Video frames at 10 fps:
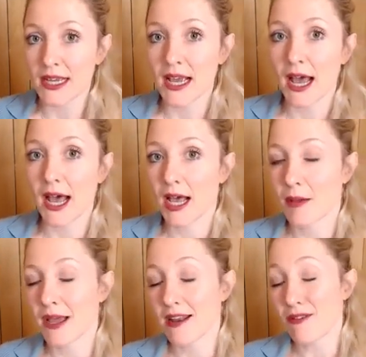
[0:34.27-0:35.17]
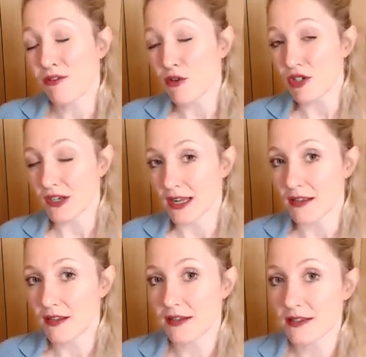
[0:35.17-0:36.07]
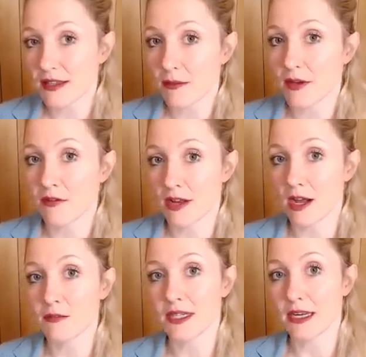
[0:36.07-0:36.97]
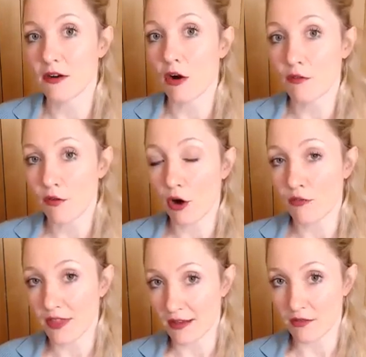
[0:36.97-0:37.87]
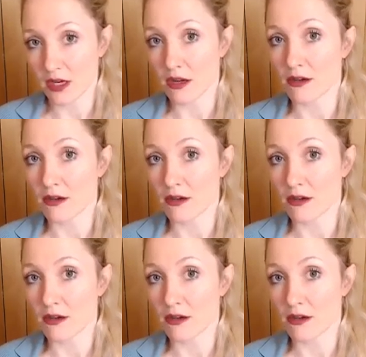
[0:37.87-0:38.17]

And unfortunately, this is a bit of an update off that video.